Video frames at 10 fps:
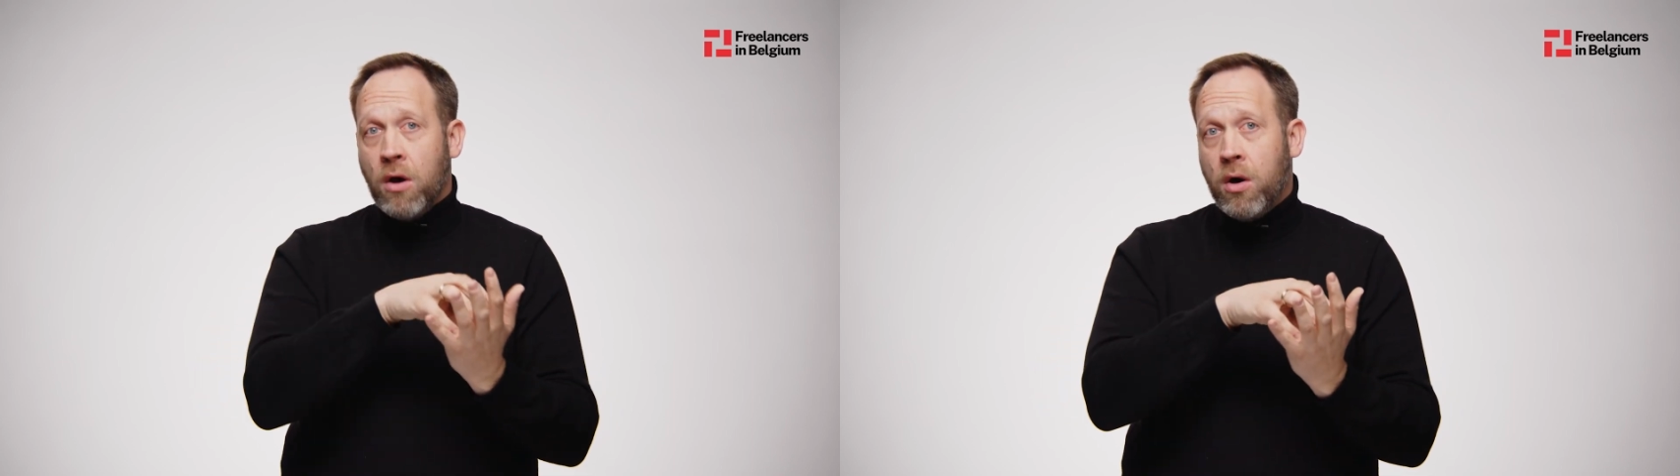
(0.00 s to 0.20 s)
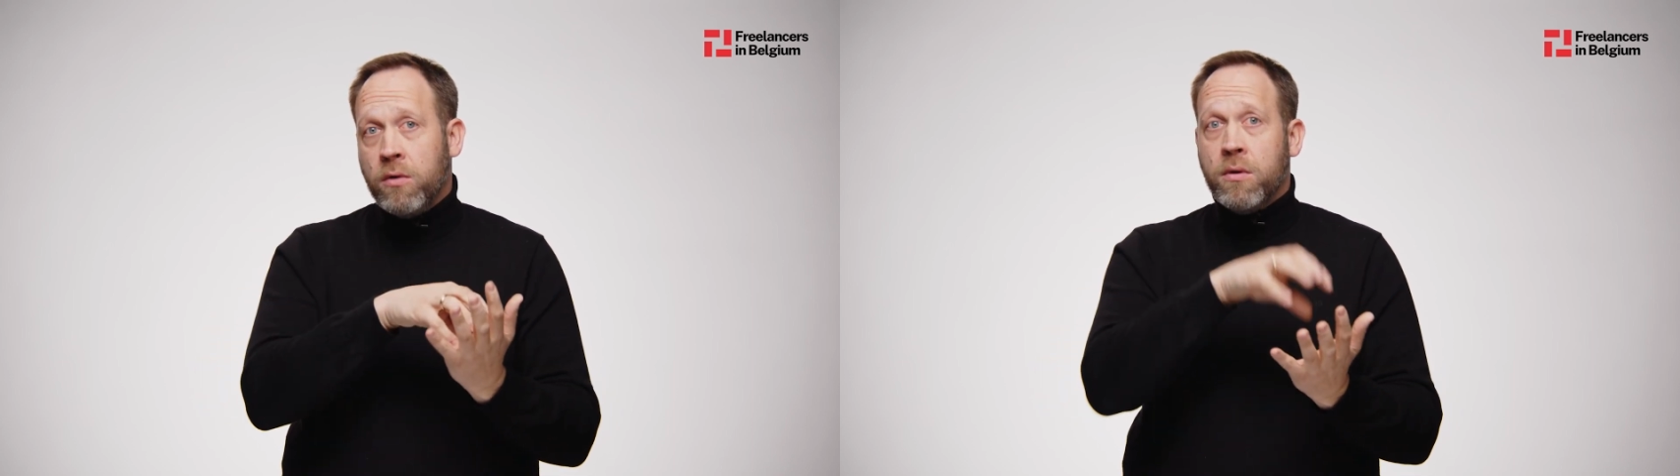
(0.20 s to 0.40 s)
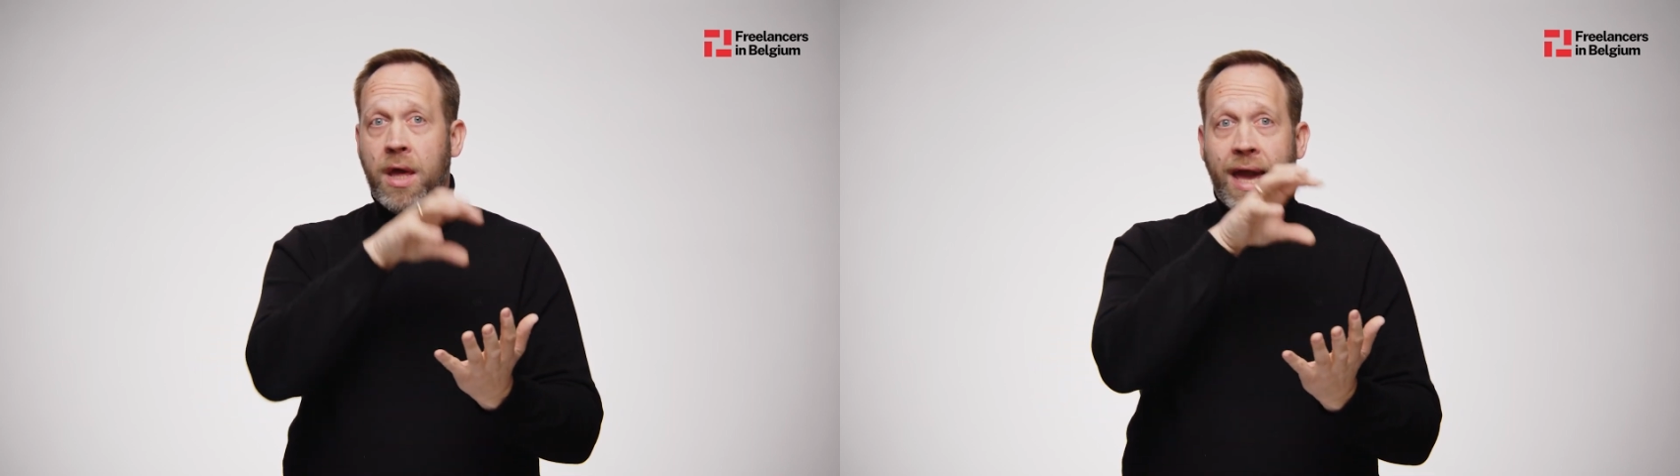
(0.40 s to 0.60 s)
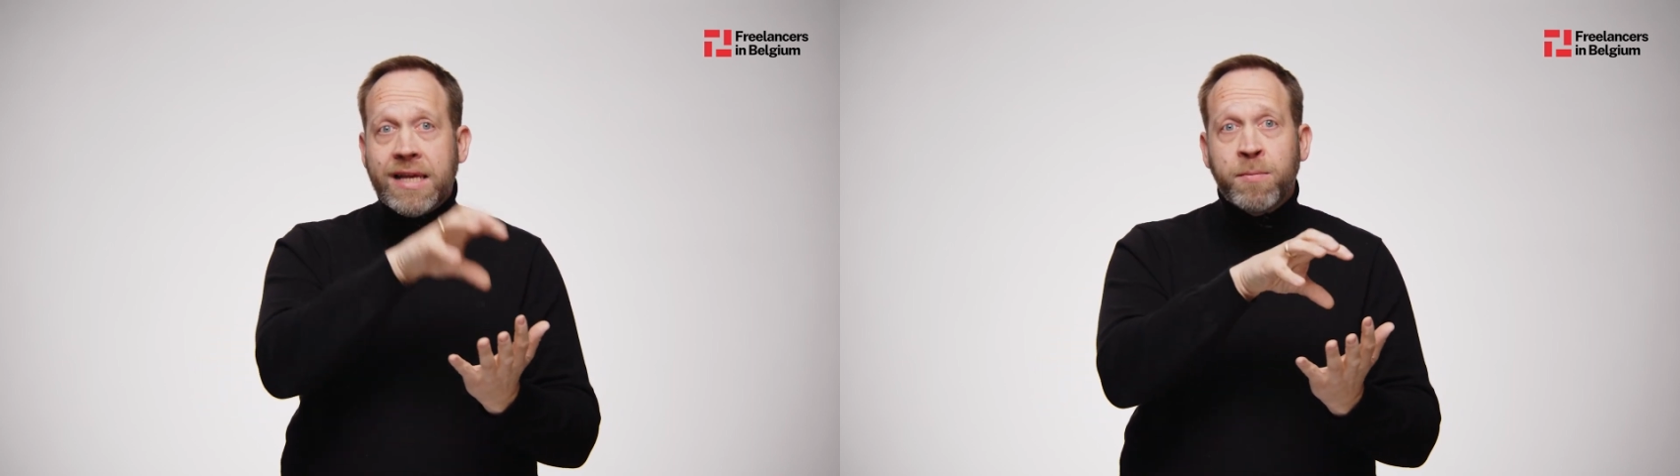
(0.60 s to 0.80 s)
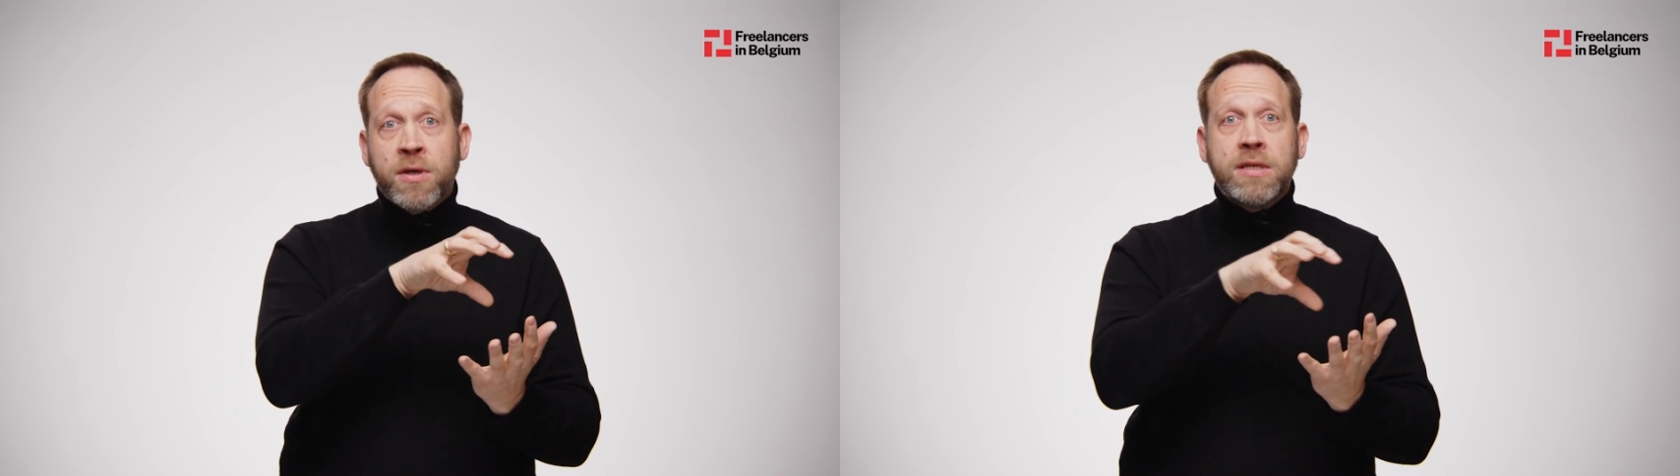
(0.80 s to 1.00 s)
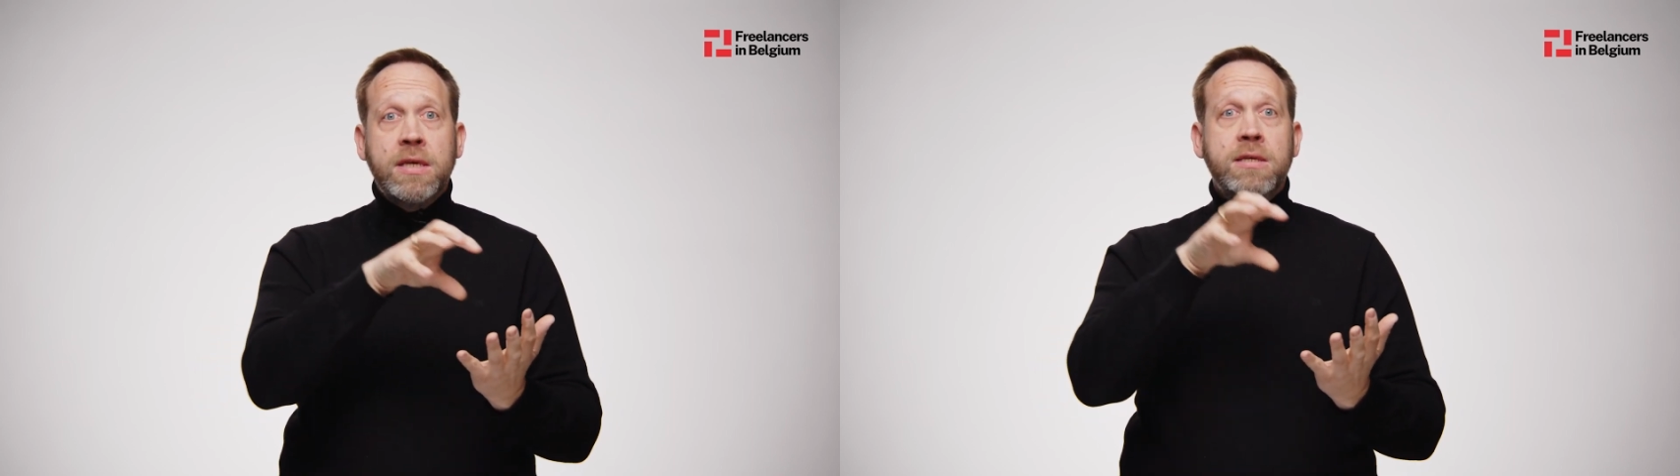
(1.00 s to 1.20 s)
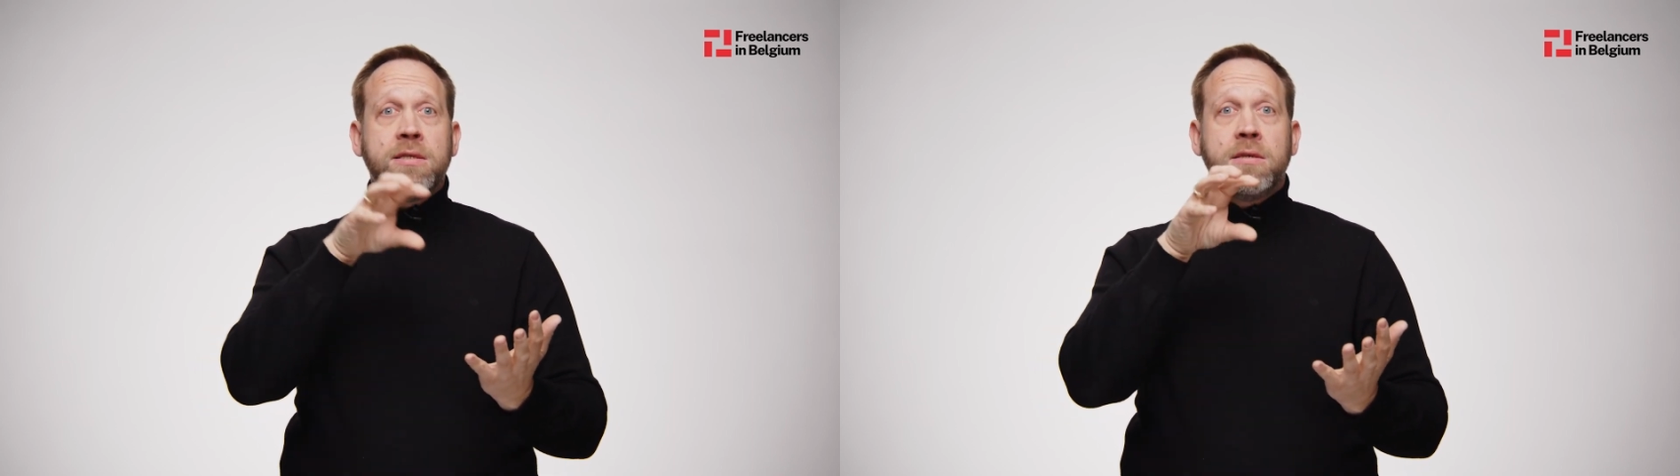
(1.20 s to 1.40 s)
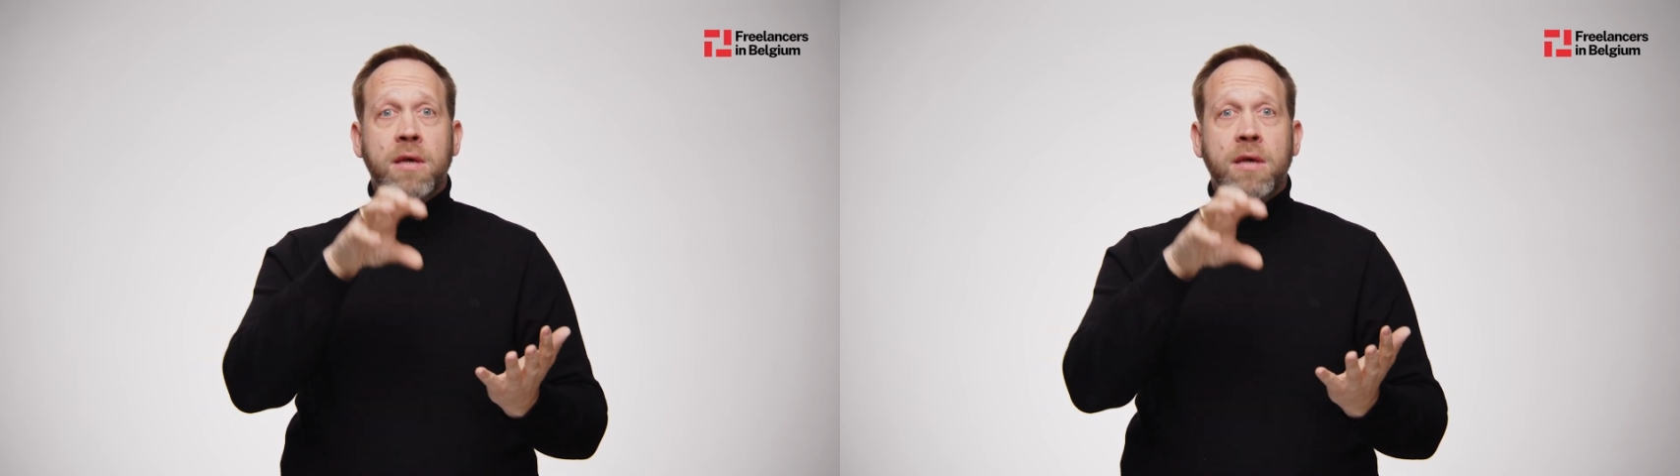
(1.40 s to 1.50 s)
on expertise,